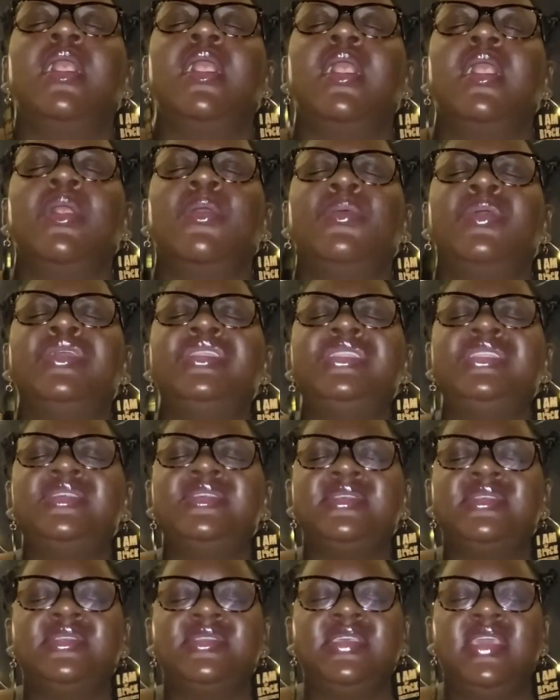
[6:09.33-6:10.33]
I want to
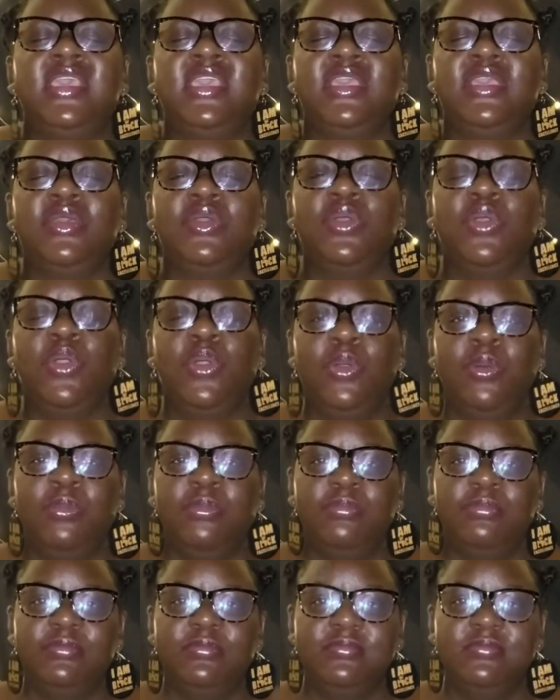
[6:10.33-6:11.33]
stay
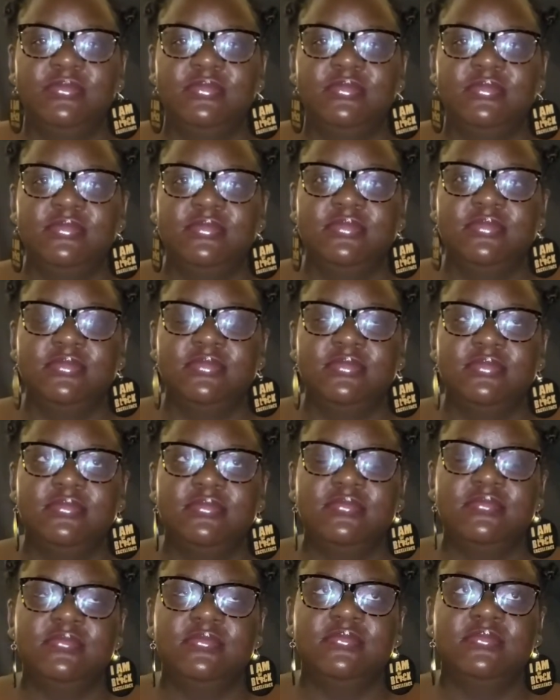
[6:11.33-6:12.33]
home,
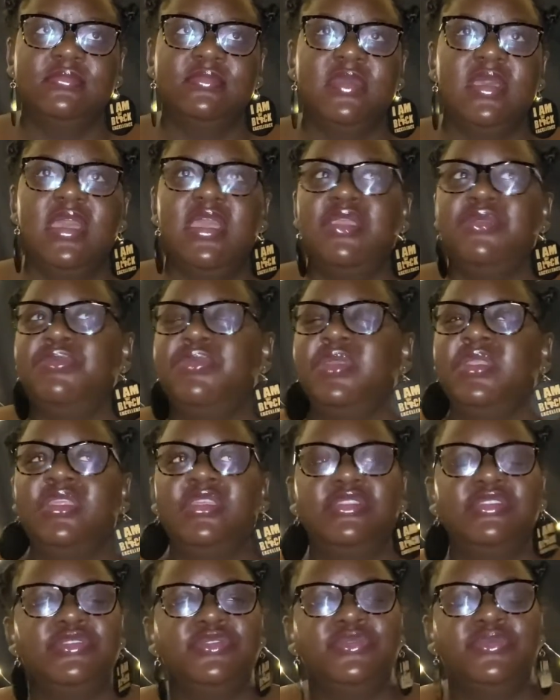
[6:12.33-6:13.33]
I really
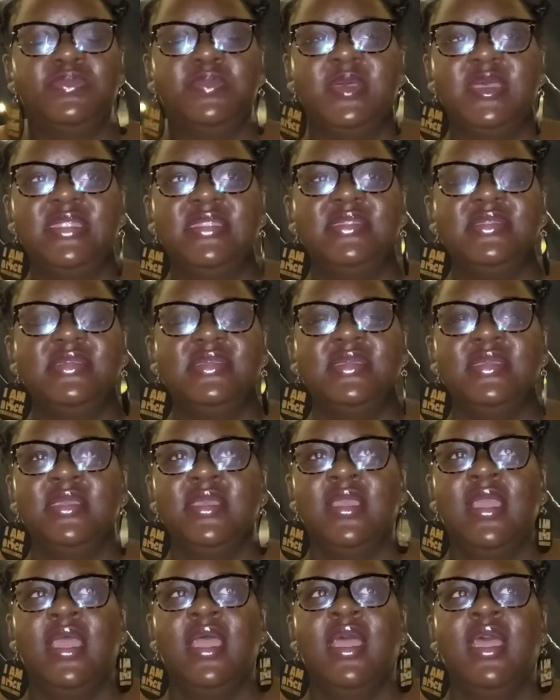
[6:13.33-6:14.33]
do, but
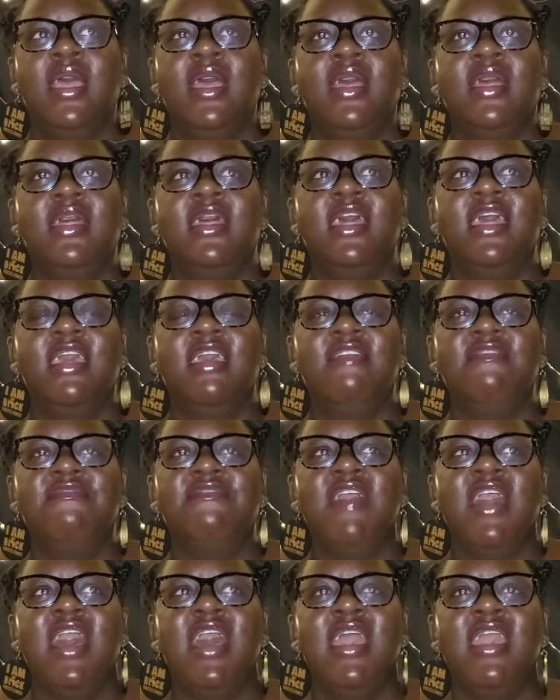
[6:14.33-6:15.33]
if
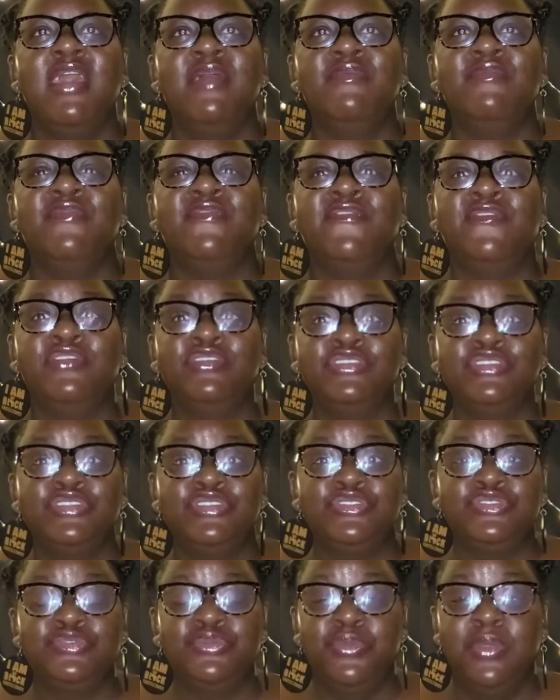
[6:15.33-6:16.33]
I am
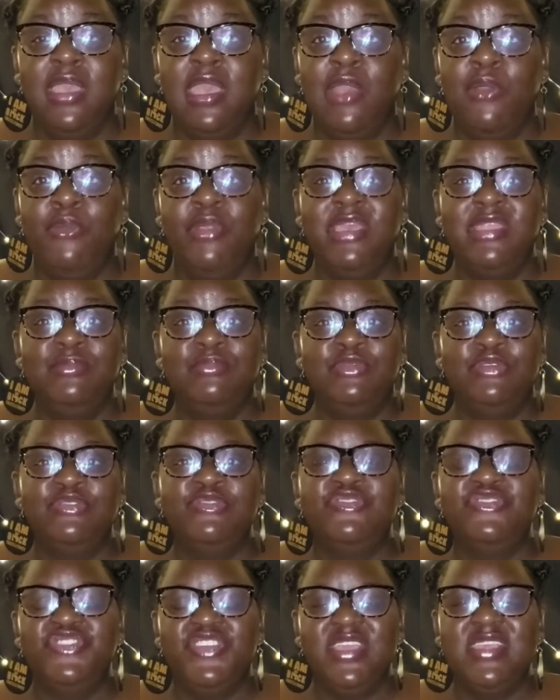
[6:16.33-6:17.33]
forced to wear one more
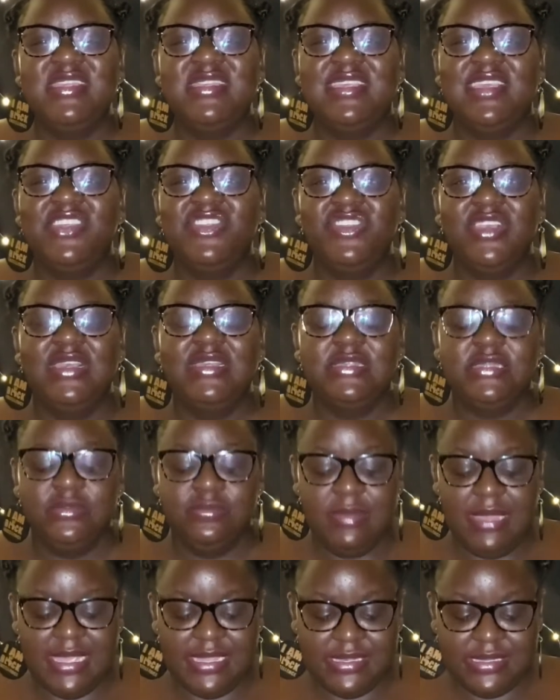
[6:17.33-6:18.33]
dress, I just
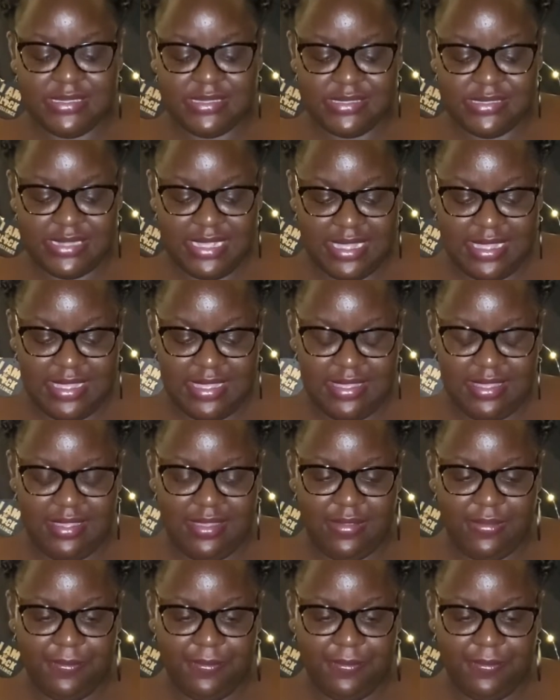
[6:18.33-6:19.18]
might die.